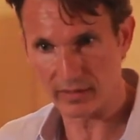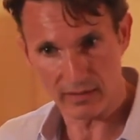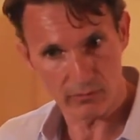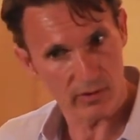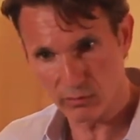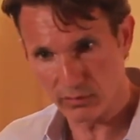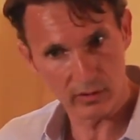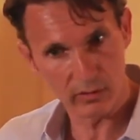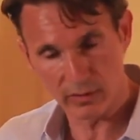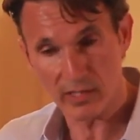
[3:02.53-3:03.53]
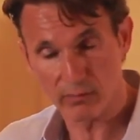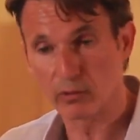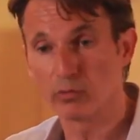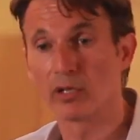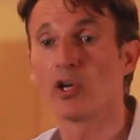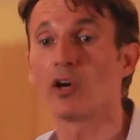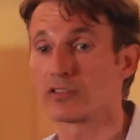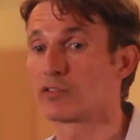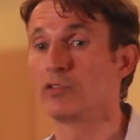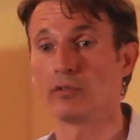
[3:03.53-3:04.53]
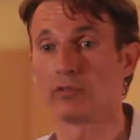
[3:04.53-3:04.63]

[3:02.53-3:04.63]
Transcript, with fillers: That's what two, that's what two adults do.